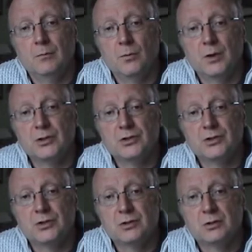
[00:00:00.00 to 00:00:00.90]

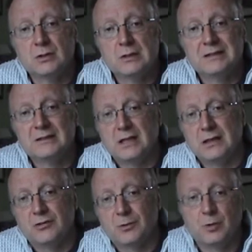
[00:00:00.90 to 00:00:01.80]
which
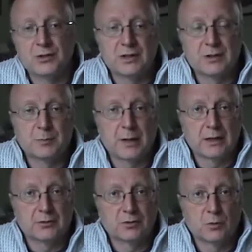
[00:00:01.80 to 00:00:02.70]
tends to push things
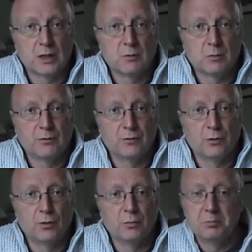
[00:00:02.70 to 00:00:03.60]
back to where they were
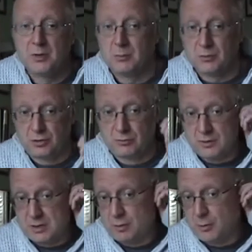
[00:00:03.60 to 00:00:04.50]
before. I'm sure as
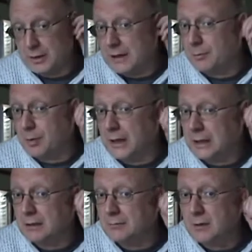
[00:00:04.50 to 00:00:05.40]
the bombing
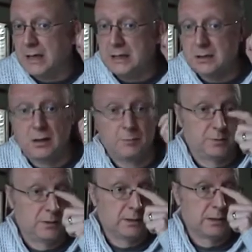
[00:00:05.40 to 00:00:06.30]
campaign heats up
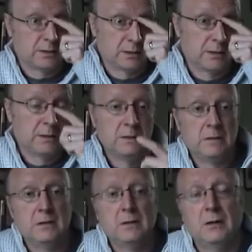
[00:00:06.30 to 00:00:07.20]
and
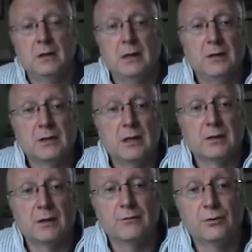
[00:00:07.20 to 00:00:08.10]
and the 8th
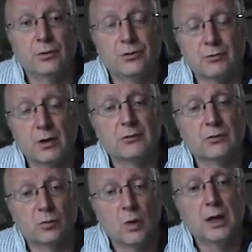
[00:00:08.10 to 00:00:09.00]
Air Force arrives
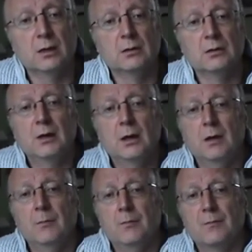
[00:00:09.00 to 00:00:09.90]
as well,
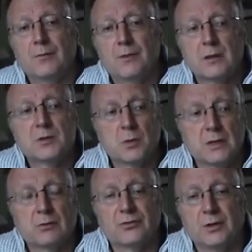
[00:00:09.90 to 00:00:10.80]
that's when
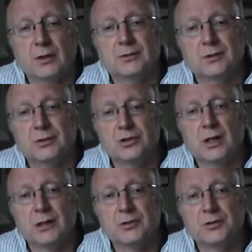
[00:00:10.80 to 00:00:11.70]
that'll start to
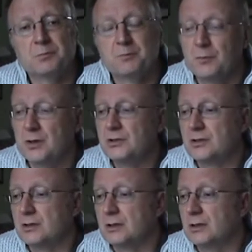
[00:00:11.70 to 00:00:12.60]
change. But it's
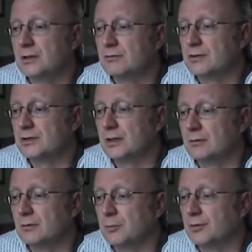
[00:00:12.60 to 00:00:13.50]
just an interesting
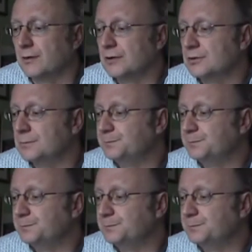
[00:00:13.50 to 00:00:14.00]
observation.